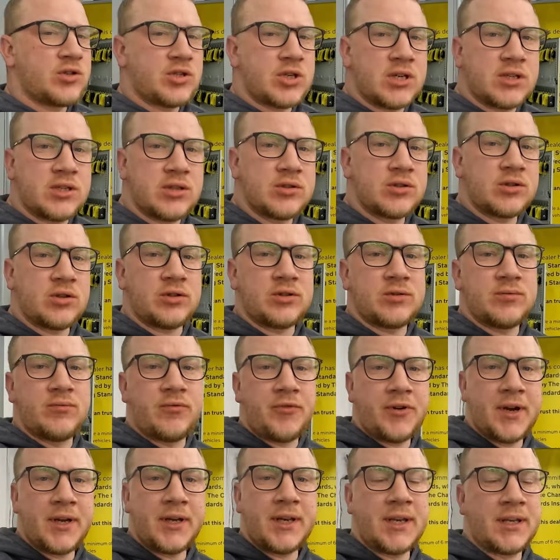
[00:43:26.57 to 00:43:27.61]
Jason's got some
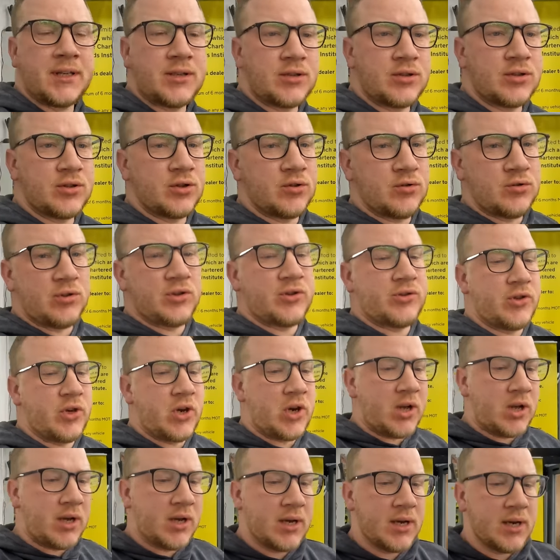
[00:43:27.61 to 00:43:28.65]
finance across the
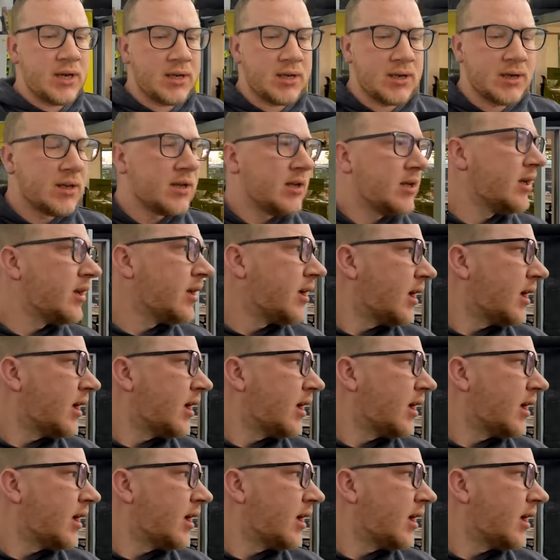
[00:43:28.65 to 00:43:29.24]
line